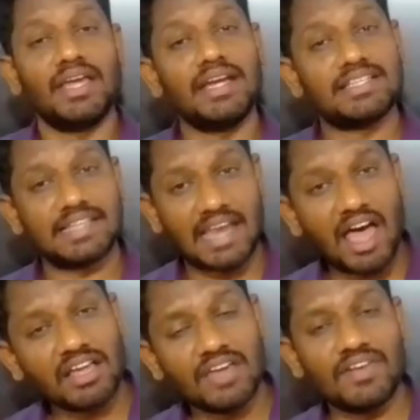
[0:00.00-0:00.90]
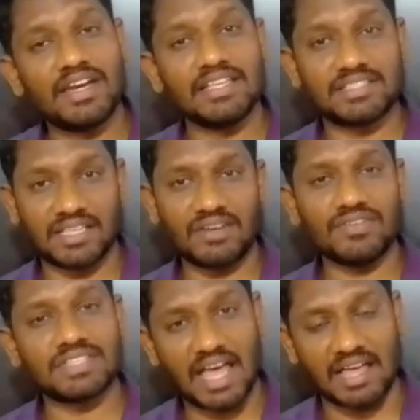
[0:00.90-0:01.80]
Its longevity
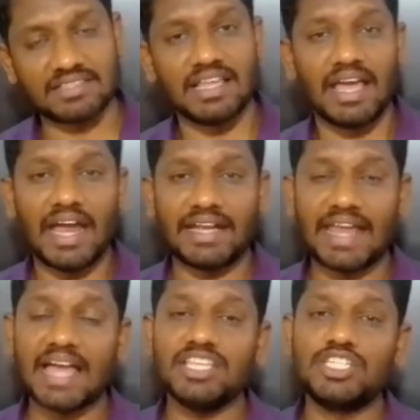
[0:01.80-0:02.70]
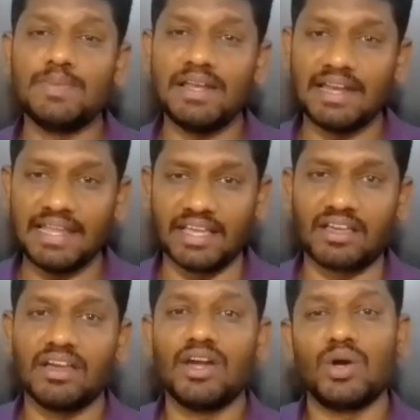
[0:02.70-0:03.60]
serves as a tangible
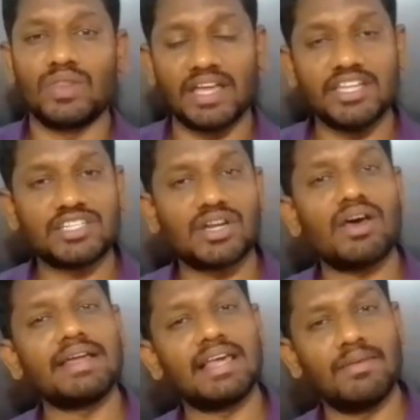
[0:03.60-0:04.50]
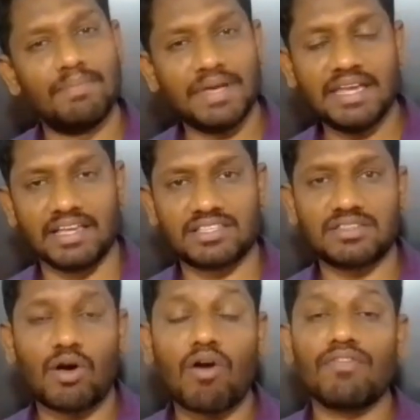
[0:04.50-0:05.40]
link to the historical
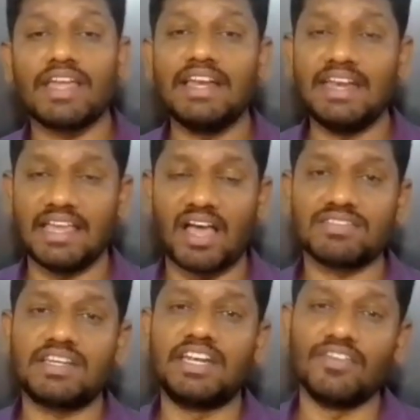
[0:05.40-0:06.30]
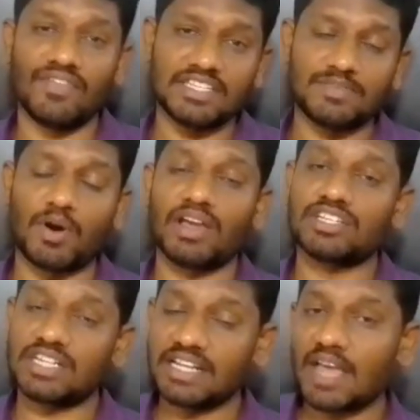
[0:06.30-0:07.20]
beginnings of India's defense
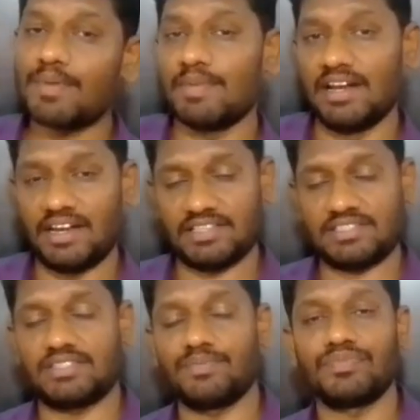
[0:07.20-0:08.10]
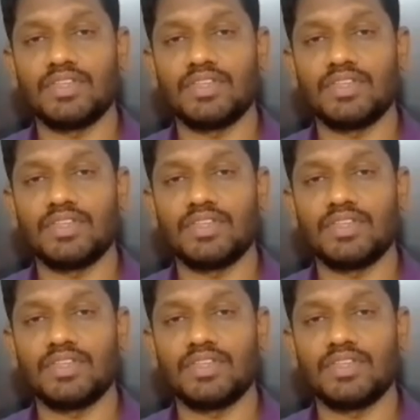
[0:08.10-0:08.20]
production capabilities.